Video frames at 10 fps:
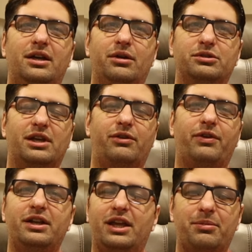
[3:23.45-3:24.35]
It was like
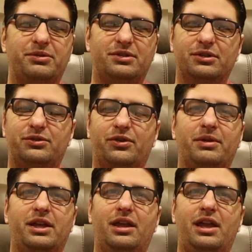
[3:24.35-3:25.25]
finding episodes from
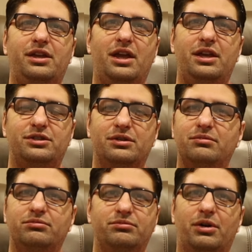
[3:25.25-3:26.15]
like
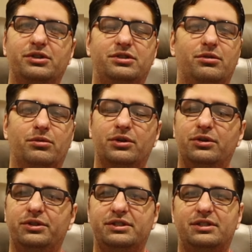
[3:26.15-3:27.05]
Asian parts of the
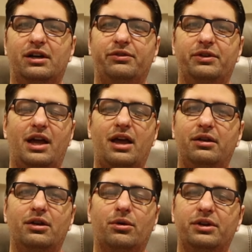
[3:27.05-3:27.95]
world and stuff. It, I,
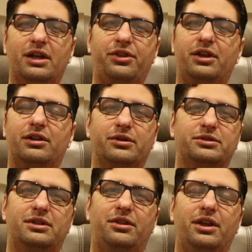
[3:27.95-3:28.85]
no, nothing
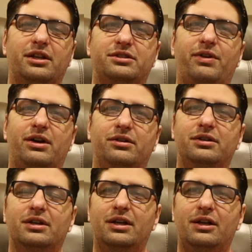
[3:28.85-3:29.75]
close. I think it's found.